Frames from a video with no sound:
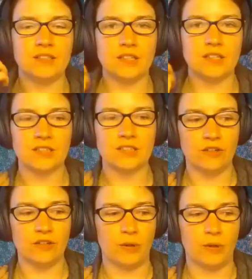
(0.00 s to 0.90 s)
kind of part
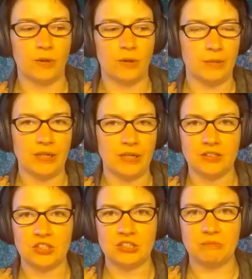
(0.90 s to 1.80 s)
of your, I
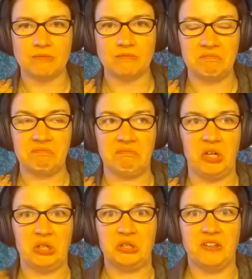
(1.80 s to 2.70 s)
guess,
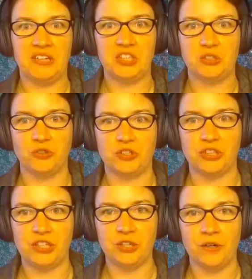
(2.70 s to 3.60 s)
ontological
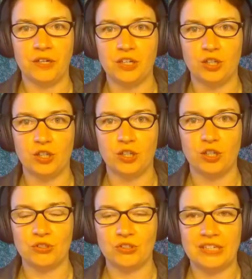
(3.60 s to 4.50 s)
security
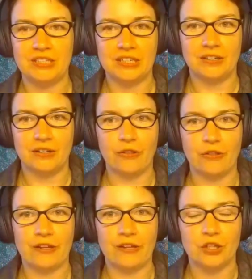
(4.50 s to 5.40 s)
almost. This idea
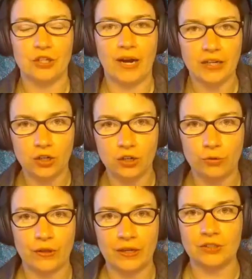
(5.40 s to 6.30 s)
that, I
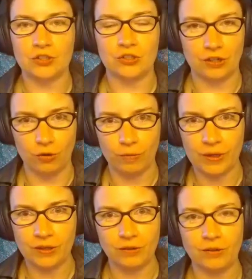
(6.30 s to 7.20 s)
know things that are
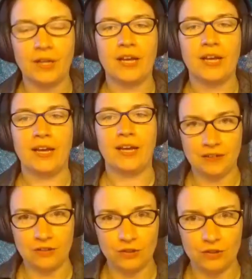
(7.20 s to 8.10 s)
real
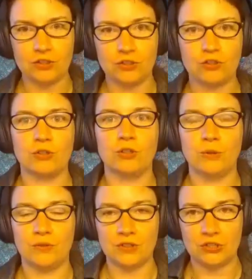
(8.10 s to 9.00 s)
and this is
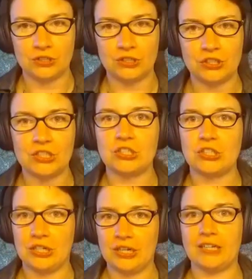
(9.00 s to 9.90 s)
true and this is
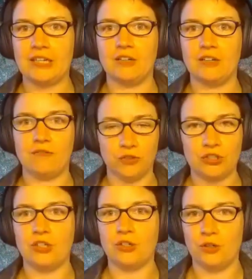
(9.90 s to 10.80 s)
consistent and I can feel
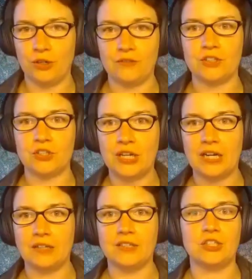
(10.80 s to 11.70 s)
secure in this
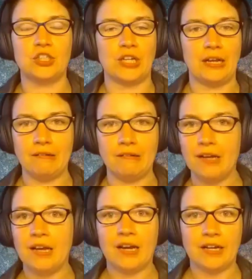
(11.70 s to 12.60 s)
knowledge, and
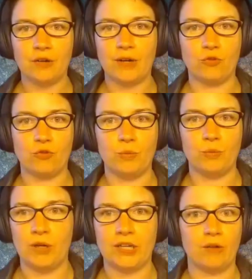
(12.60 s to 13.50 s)
I don't have to be
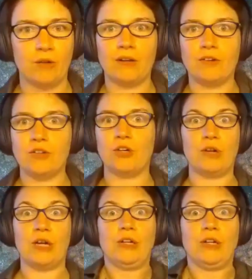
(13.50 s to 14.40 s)
walking around,
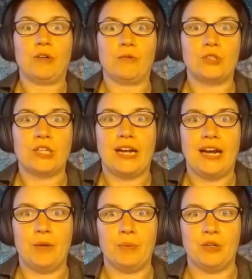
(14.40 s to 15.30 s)
not knowing what's going to
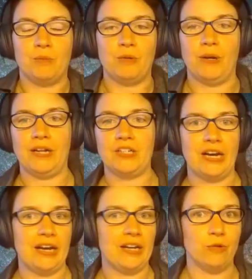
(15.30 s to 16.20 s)
happen to me when I
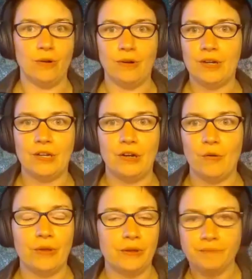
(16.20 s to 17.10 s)
die, or,
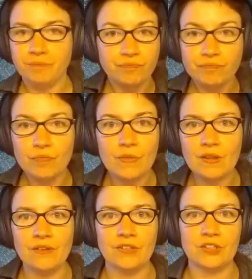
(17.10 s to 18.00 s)
that
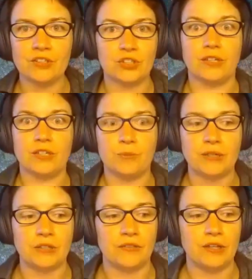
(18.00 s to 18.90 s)
this
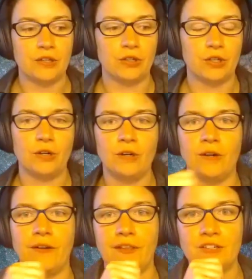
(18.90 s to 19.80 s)
unexpected thing could occur.
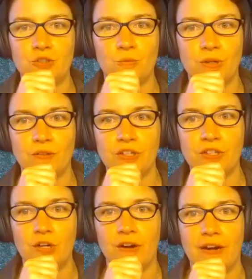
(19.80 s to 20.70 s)
And that's really
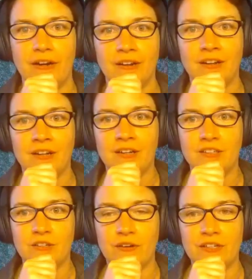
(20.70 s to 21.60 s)
jarring
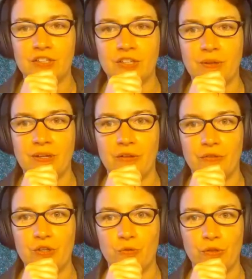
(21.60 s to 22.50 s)
to find something out
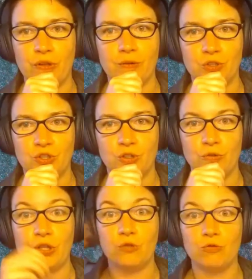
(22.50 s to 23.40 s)
that you thought was true,
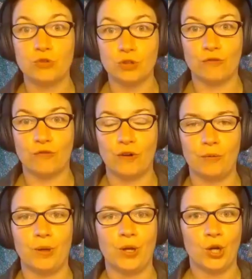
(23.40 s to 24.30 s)
that you took
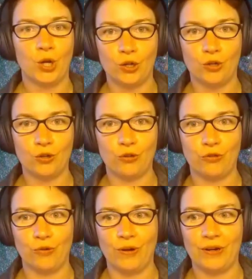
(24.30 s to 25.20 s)
from a good
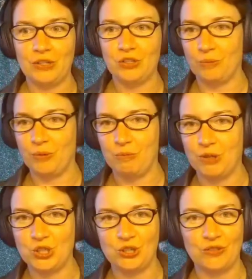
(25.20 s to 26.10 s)
authority. Somebody
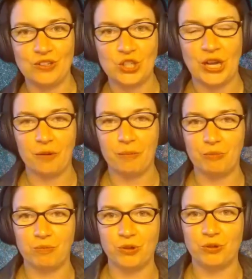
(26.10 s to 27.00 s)
mentioned in the chat
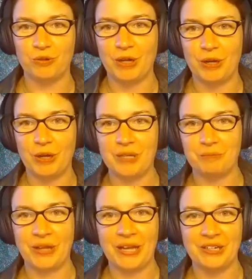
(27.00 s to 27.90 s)
about Pluto not being a
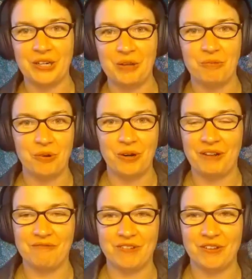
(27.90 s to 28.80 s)
planet anymore, and
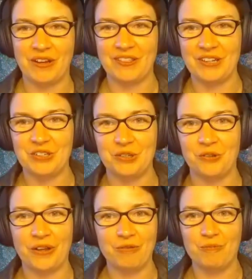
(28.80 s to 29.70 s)
I feel like that too.
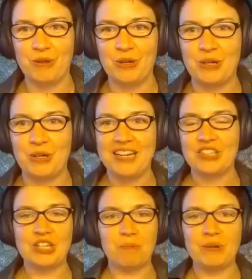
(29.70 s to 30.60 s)
Like, we've been
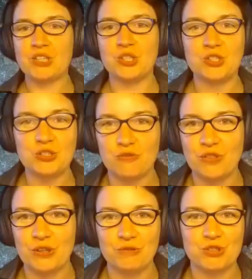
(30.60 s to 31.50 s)
seeing pictures of
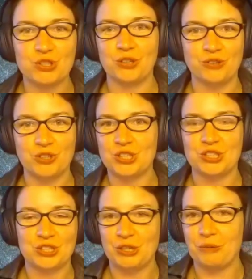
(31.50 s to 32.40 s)
the solar
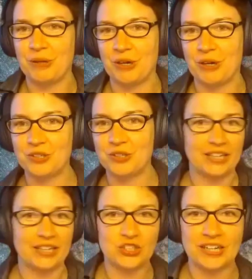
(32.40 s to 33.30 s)
system in our
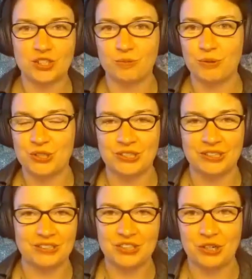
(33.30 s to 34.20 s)
science textbooks
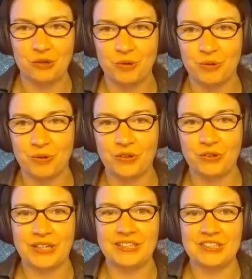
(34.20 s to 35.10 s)
since, we were little
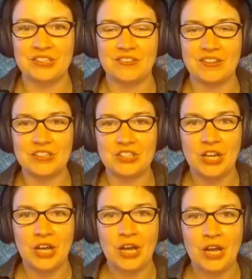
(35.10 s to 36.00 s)
kids, and that's
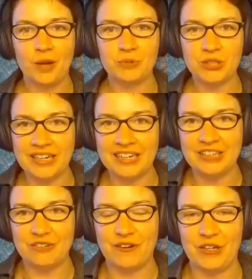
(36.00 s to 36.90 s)
upsetting
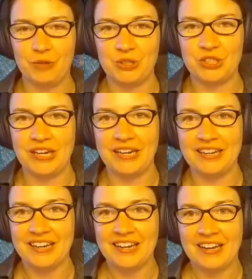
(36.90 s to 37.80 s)
to find a mistake.